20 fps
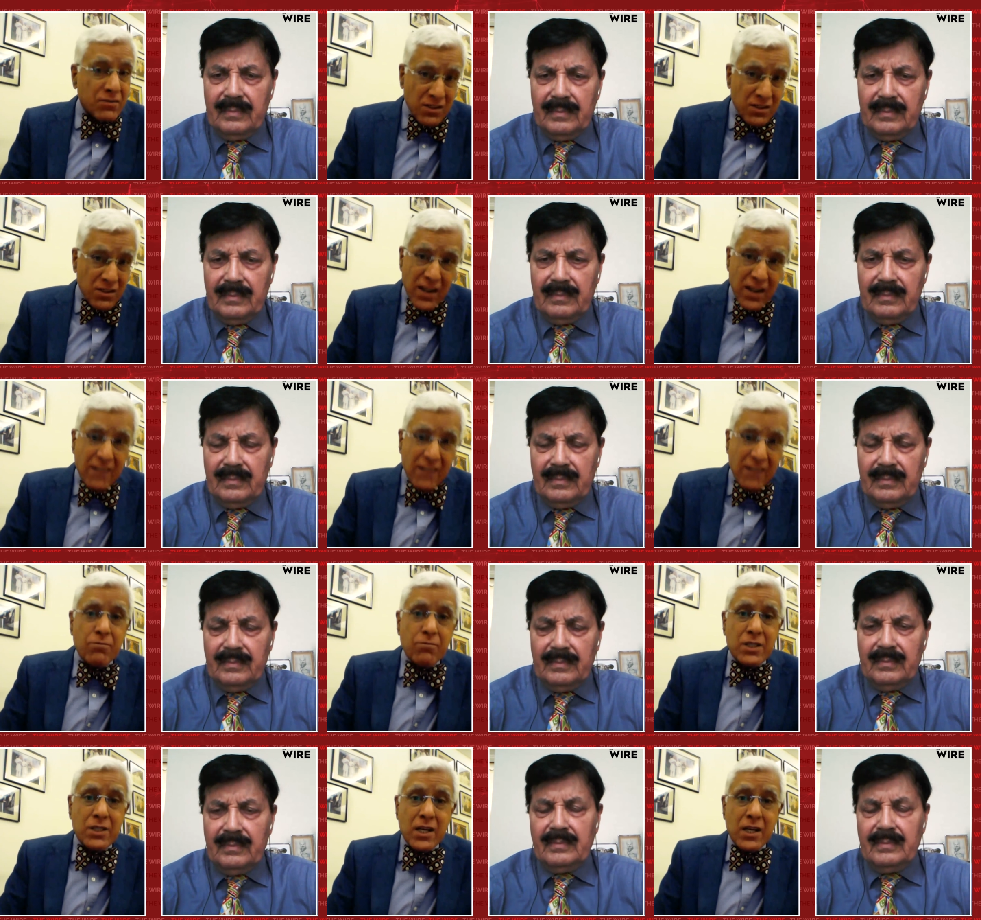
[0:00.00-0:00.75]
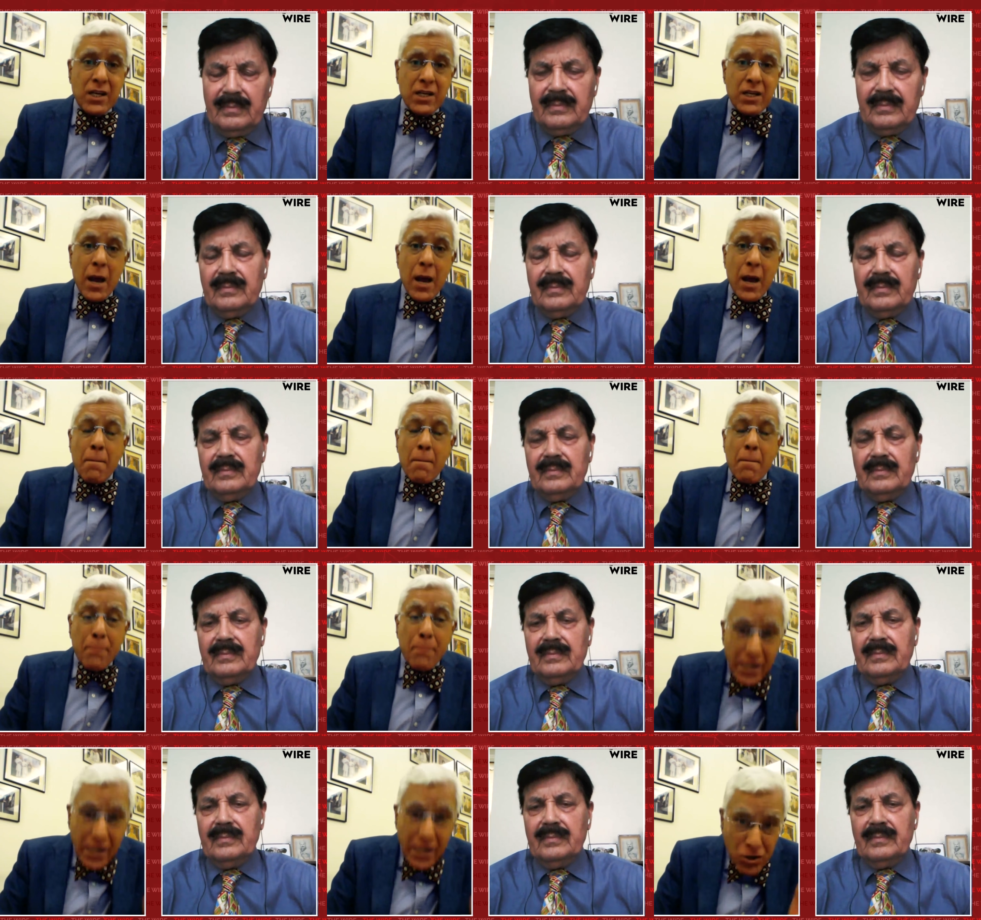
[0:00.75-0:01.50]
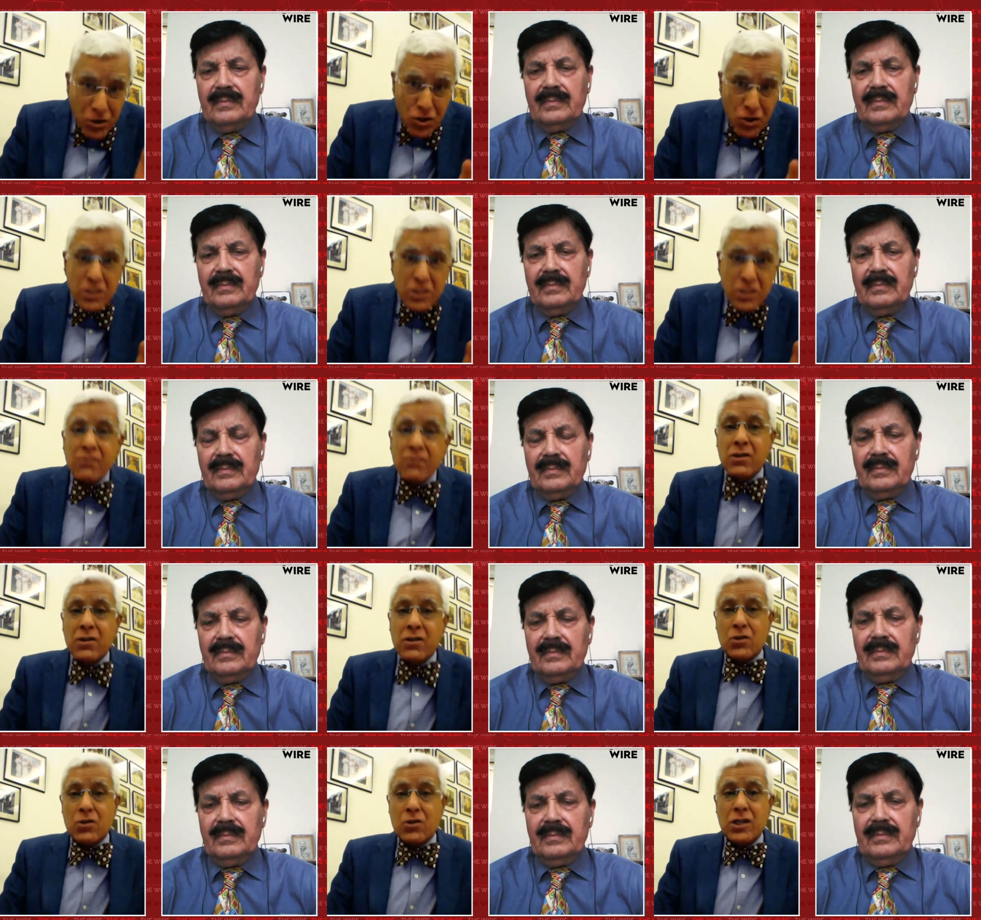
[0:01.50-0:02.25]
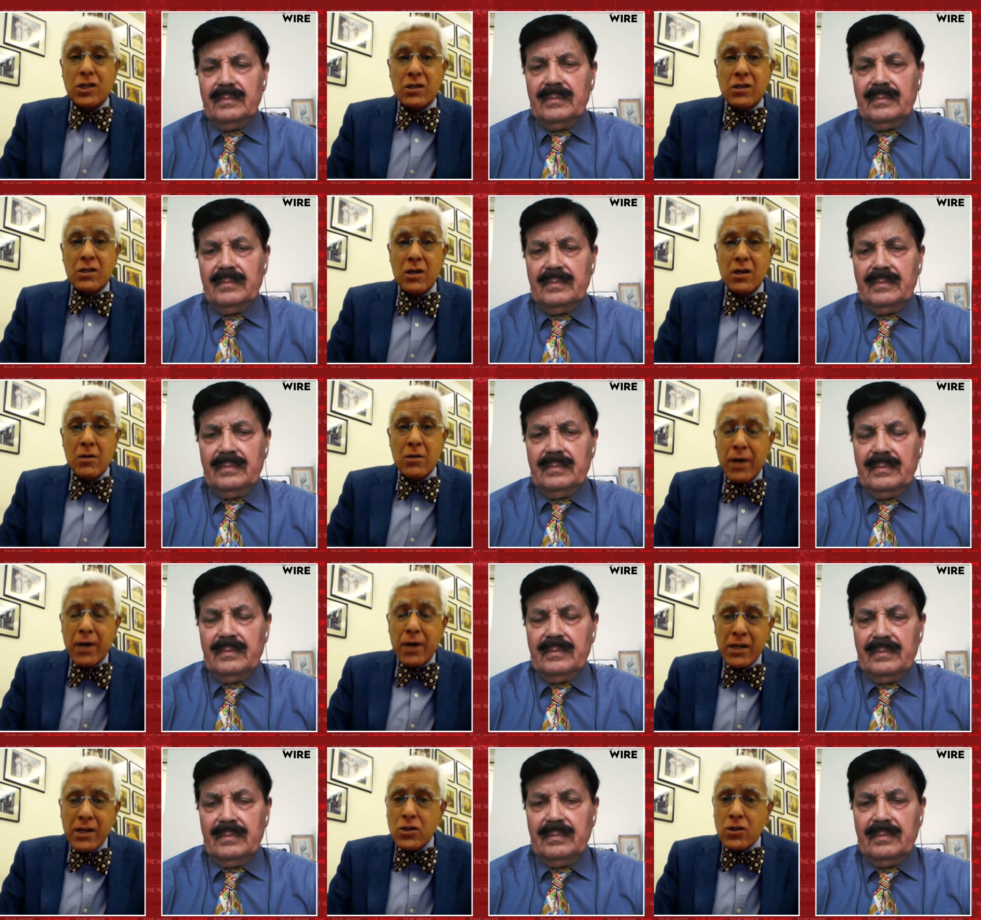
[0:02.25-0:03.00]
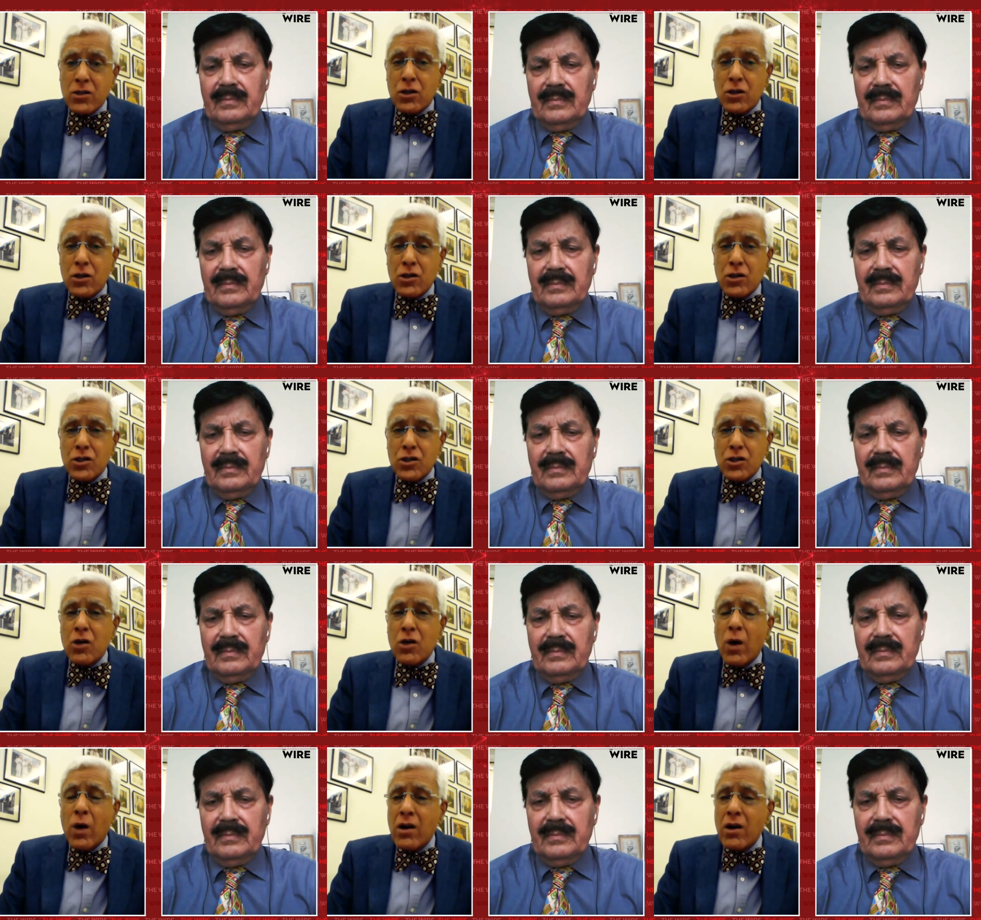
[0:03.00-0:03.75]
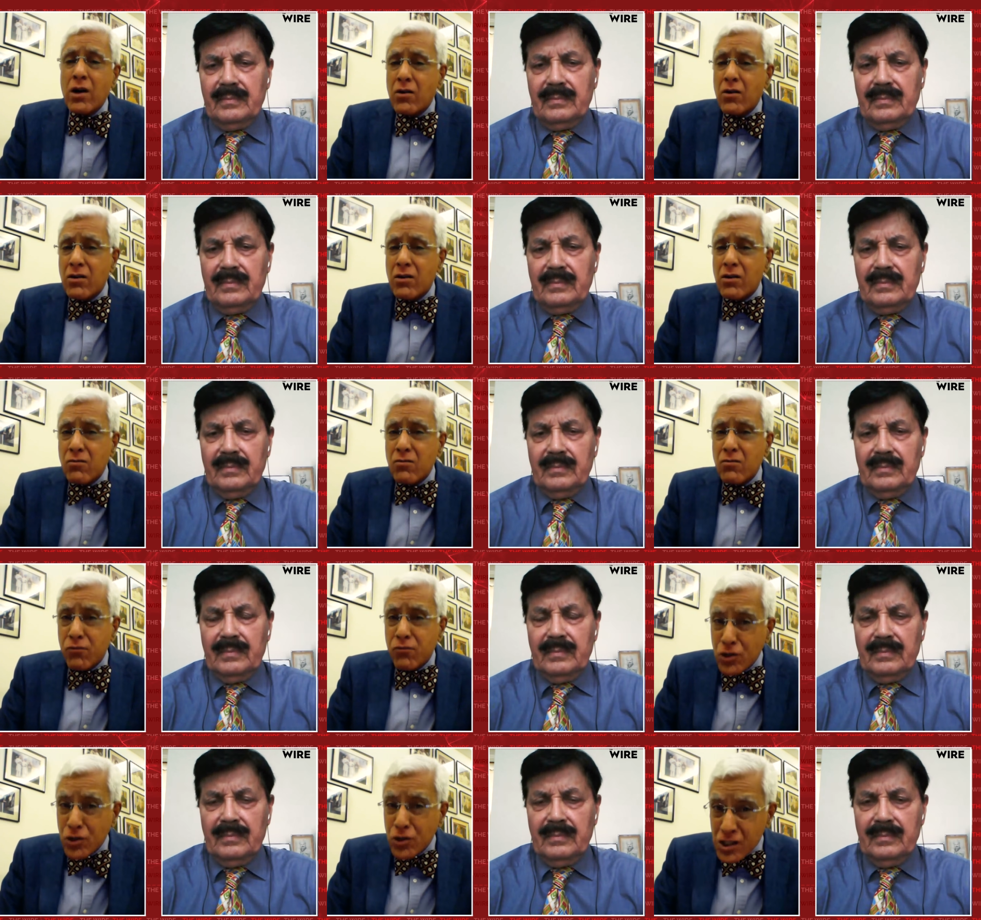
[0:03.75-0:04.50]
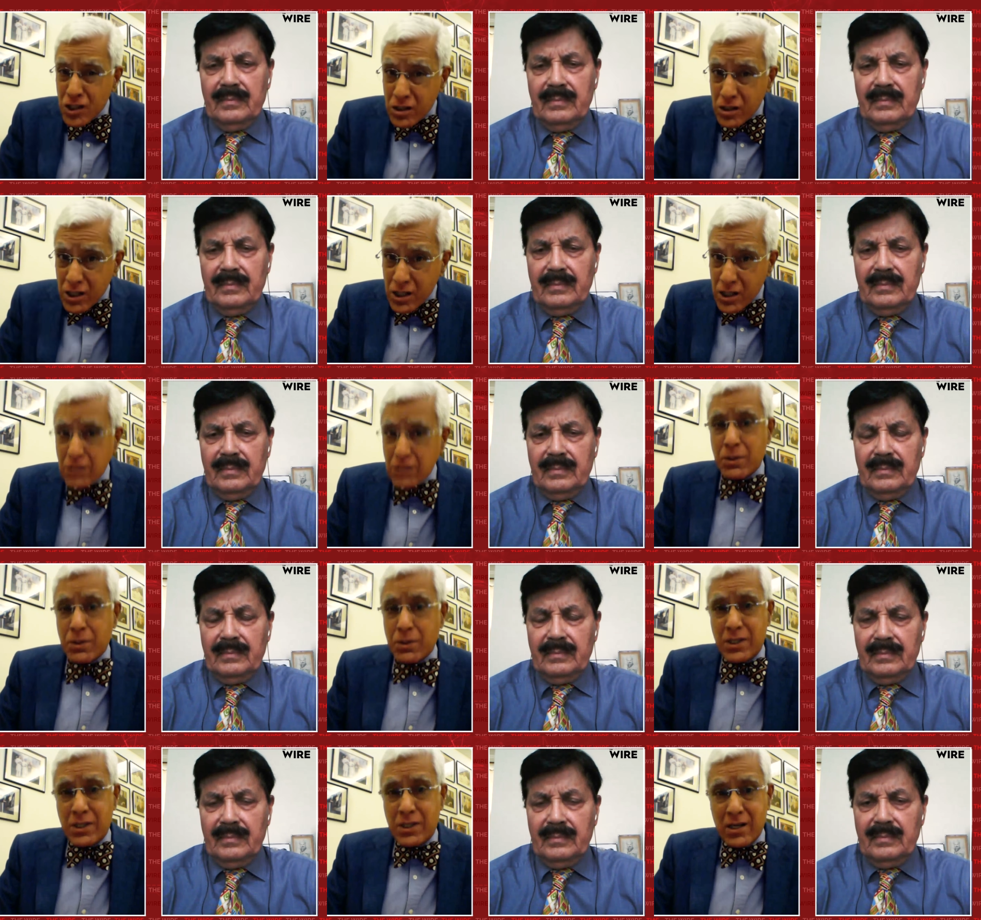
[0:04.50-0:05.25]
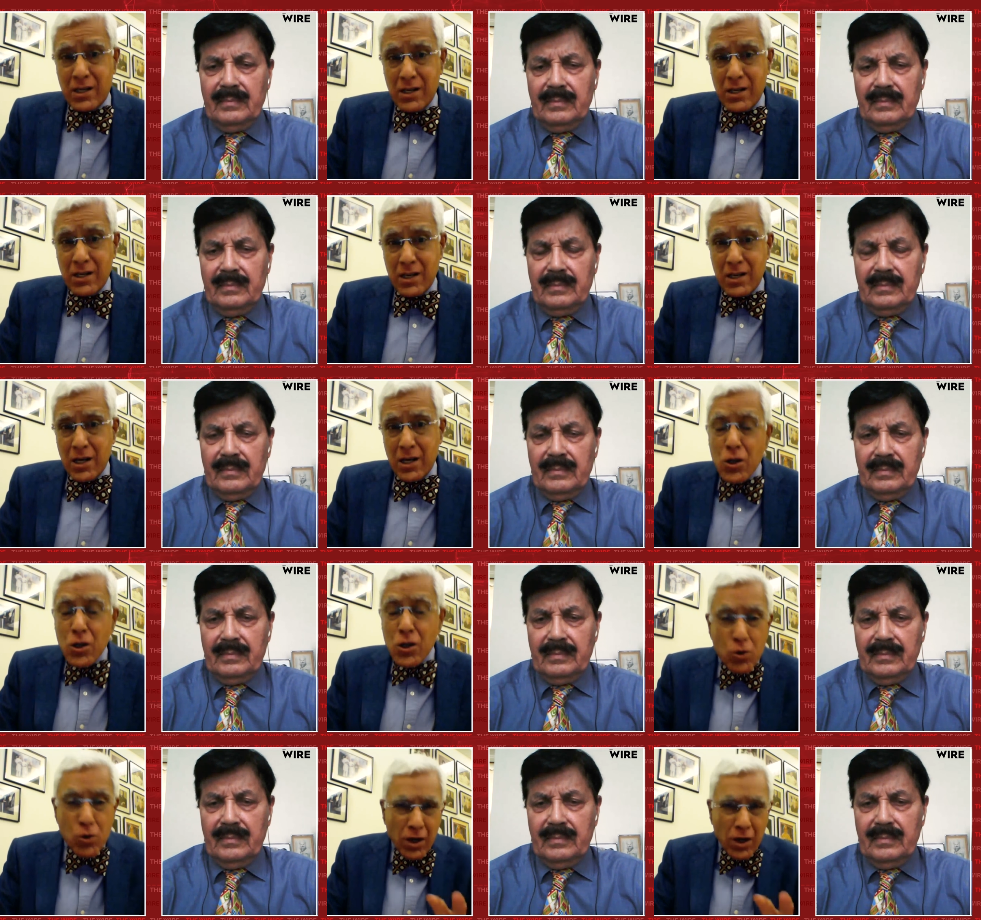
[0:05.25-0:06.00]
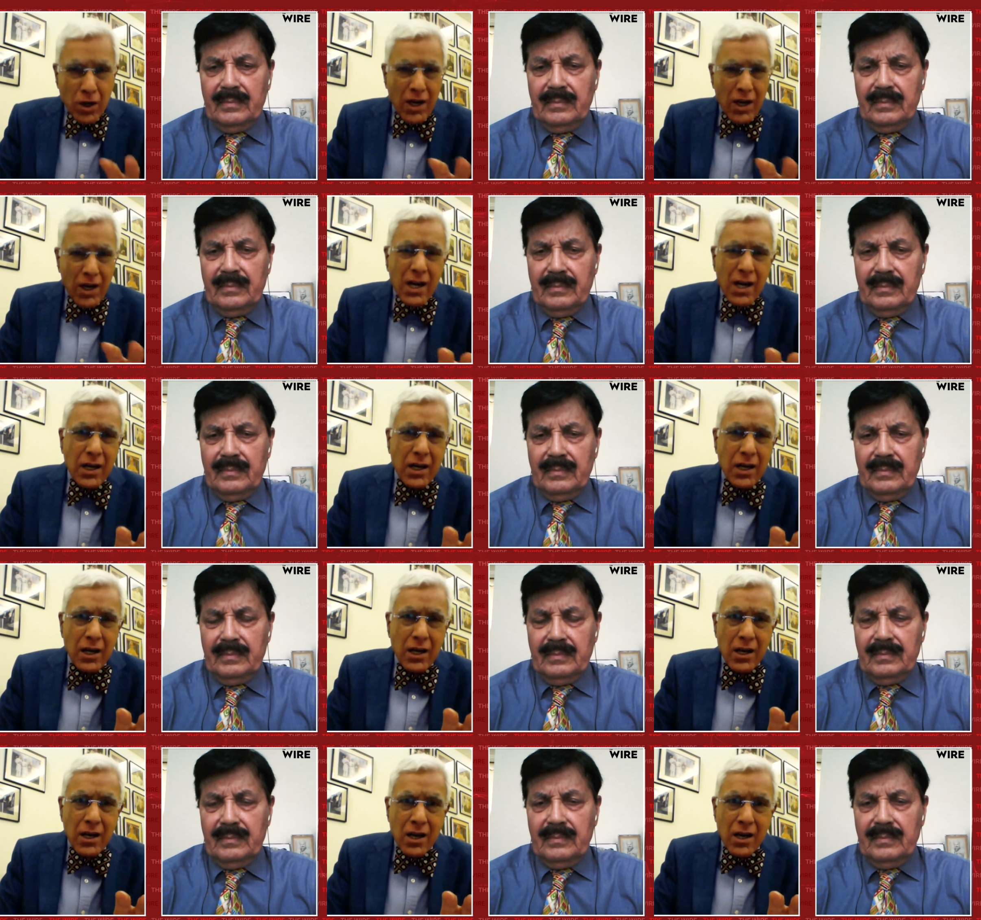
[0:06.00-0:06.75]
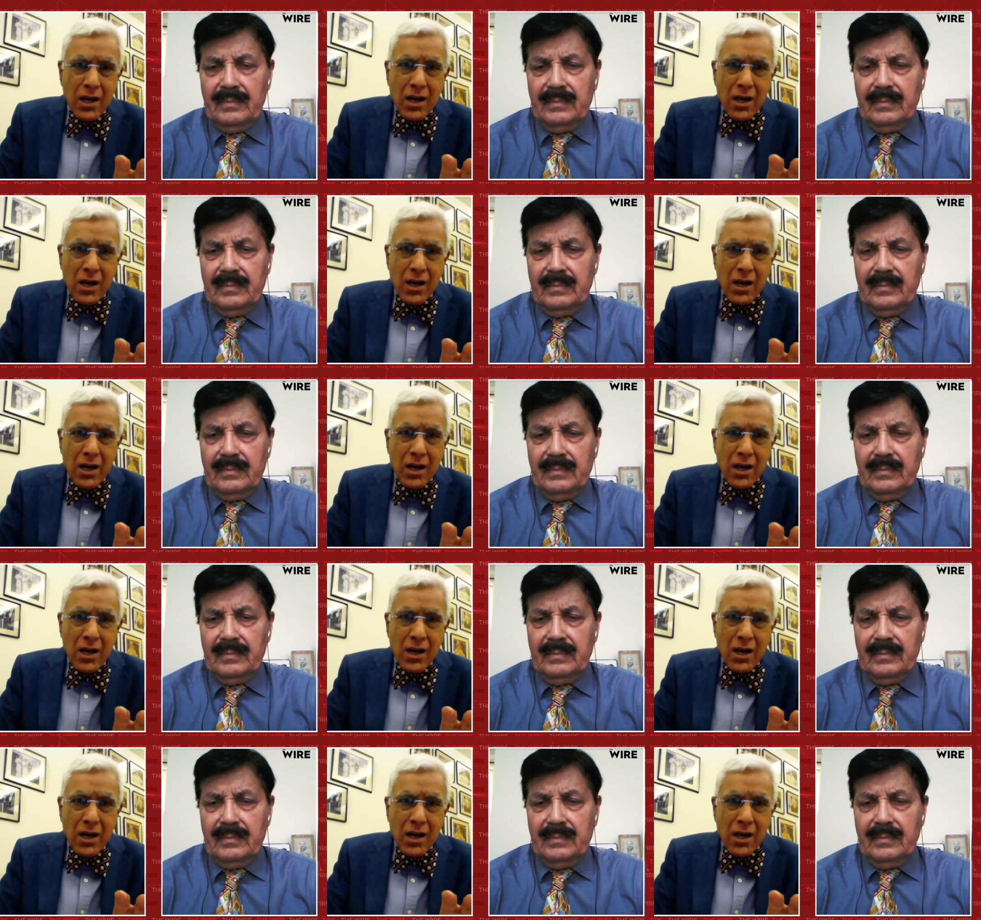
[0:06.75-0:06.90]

Speaker 1: by 75%, pensions have increased by an astonishing 146%. So clearly,